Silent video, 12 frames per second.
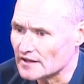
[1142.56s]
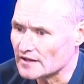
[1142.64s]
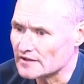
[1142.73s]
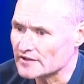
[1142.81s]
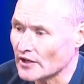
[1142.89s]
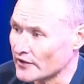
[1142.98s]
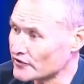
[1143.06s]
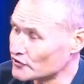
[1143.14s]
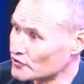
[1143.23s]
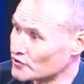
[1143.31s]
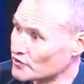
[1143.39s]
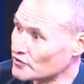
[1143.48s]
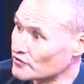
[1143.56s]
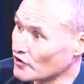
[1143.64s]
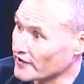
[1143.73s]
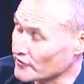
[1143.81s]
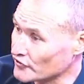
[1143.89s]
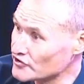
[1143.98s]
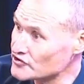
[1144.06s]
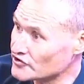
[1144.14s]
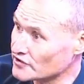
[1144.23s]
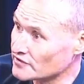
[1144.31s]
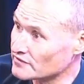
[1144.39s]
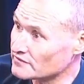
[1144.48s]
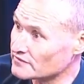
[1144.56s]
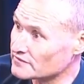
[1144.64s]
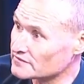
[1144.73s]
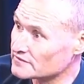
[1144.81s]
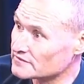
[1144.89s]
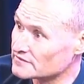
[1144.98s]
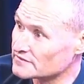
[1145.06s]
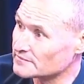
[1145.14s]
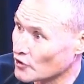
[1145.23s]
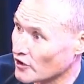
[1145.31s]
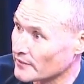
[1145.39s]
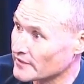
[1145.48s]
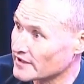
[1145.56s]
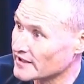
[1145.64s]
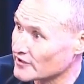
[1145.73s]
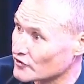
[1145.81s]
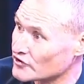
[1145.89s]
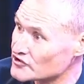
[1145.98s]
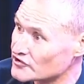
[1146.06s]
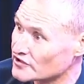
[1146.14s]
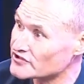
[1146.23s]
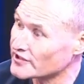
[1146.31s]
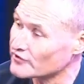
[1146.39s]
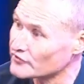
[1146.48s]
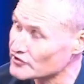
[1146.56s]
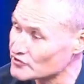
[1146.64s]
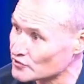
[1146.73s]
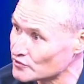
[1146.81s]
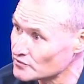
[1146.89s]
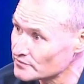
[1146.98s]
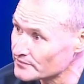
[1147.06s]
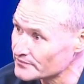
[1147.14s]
going to like Christian primary and a Christian secondary school.